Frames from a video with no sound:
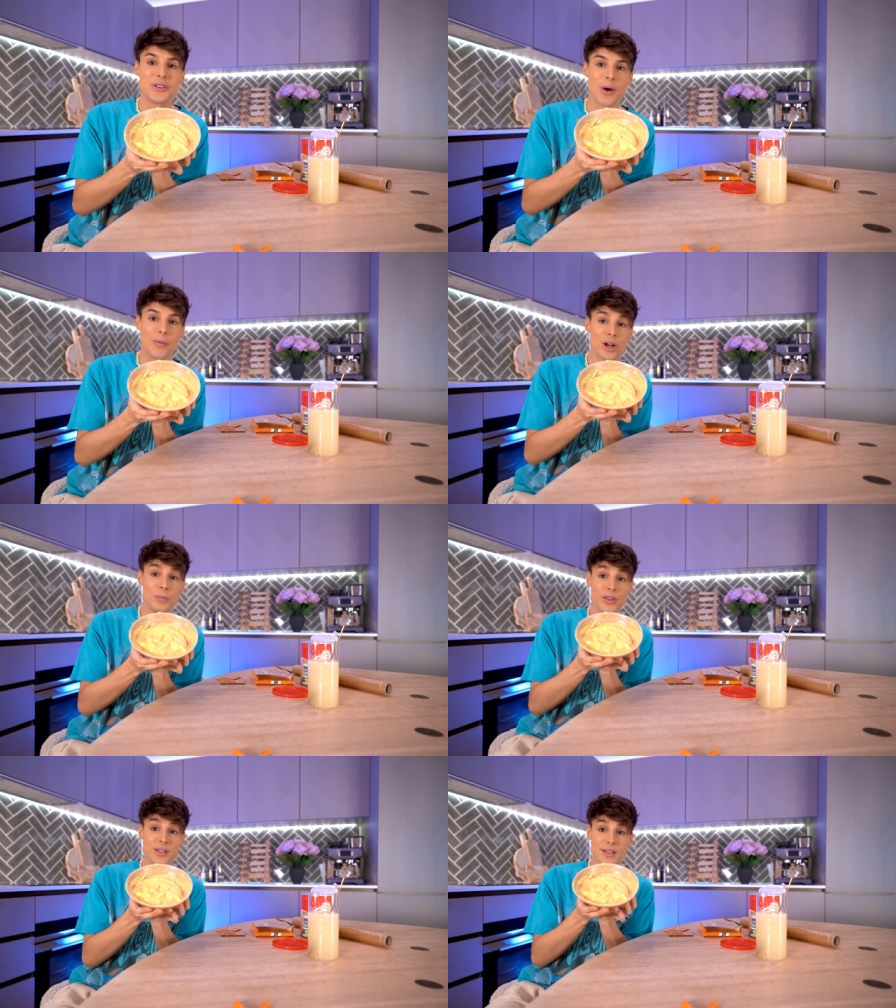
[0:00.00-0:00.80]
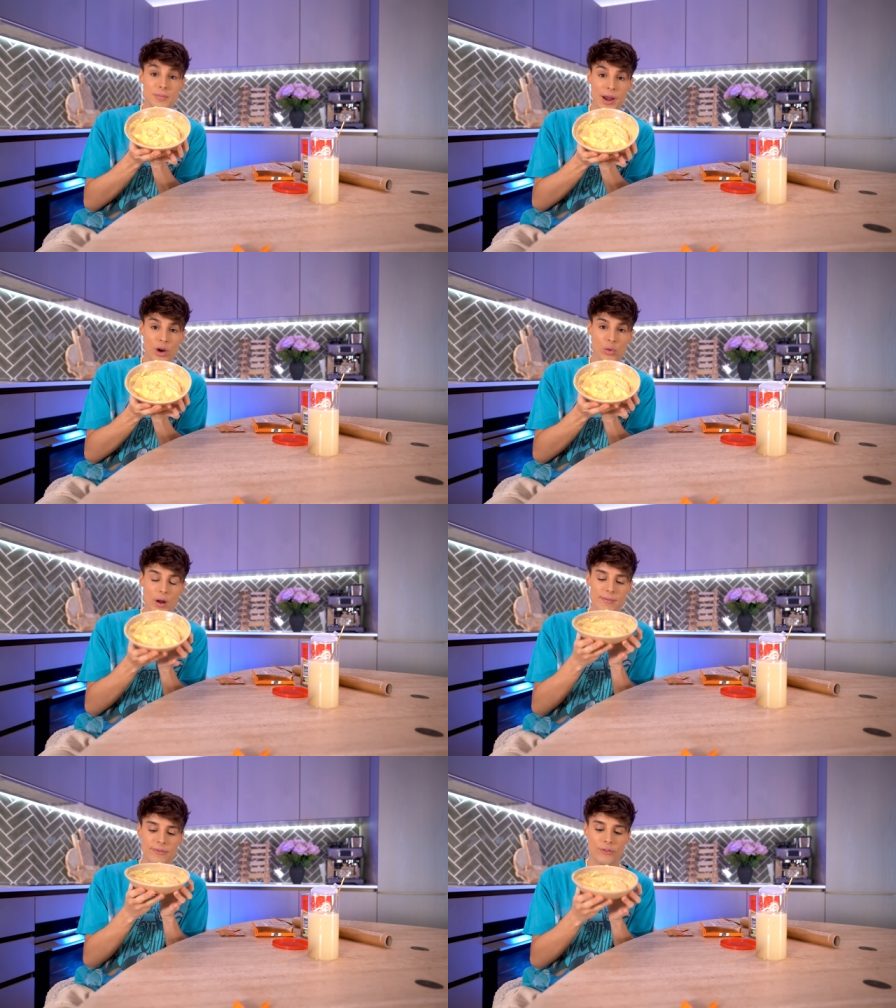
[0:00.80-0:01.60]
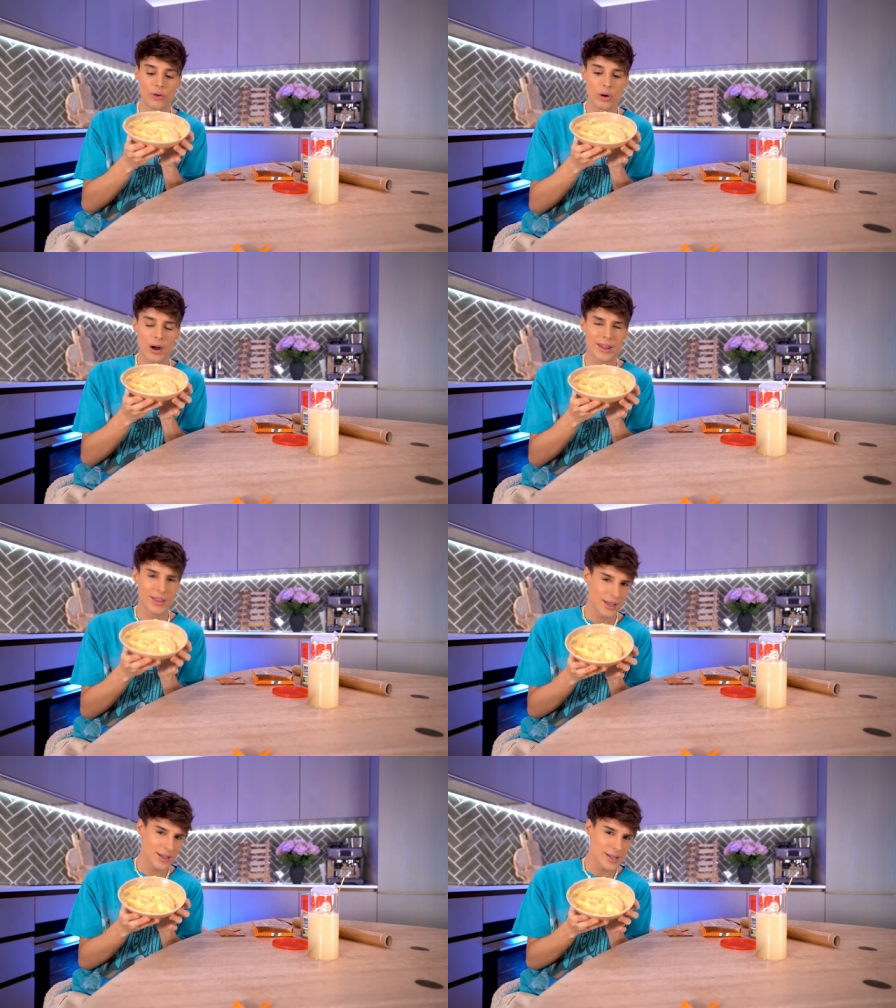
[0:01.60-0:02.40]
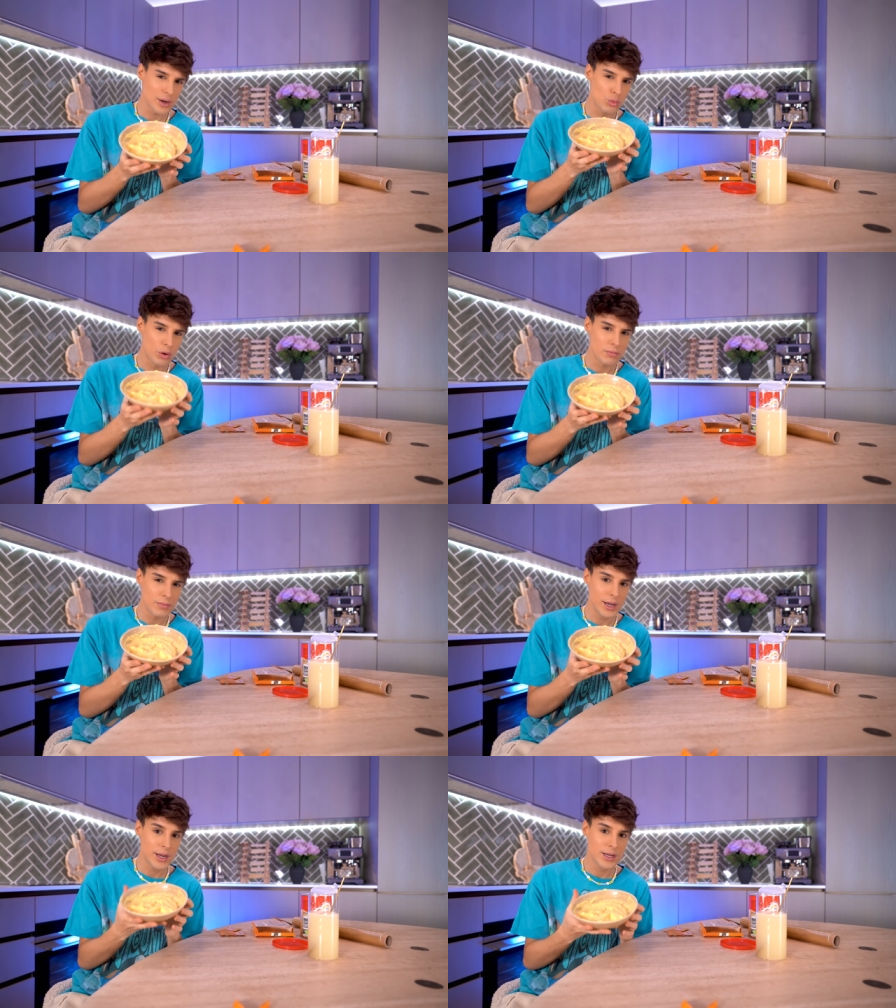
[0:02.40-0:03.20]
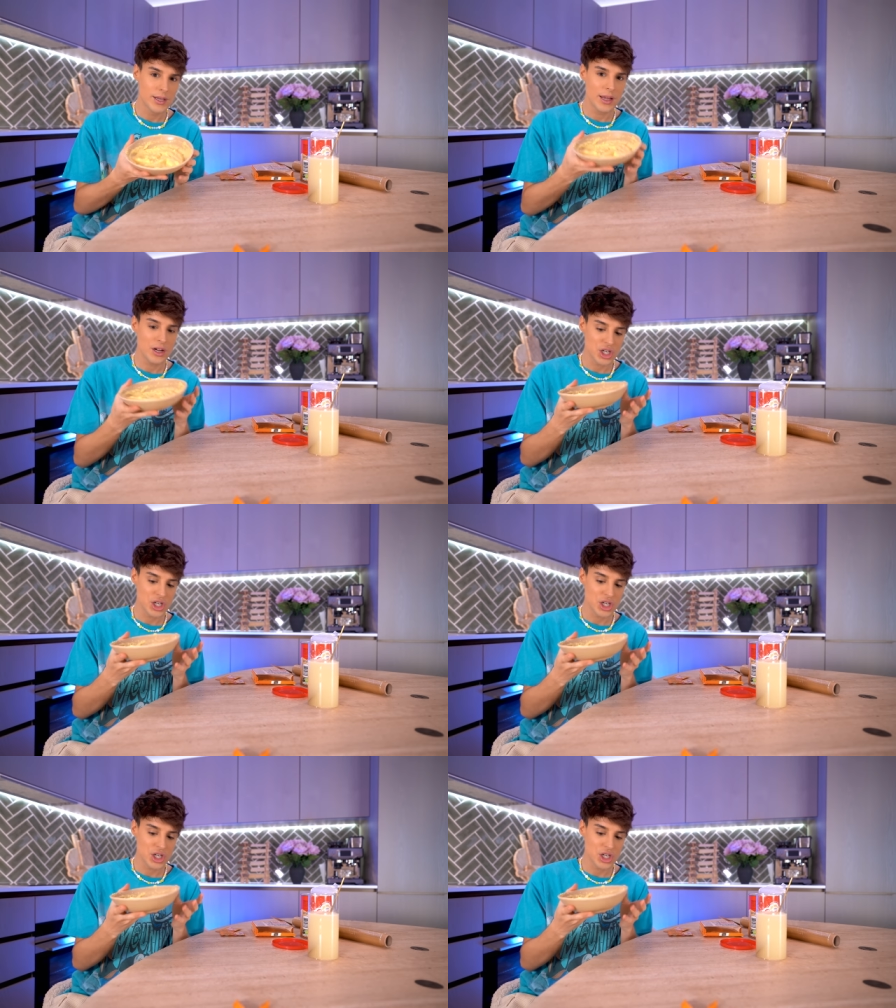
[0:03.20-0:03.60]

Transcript: so I'm gonna put this in the microwave for, I think you said one minute, then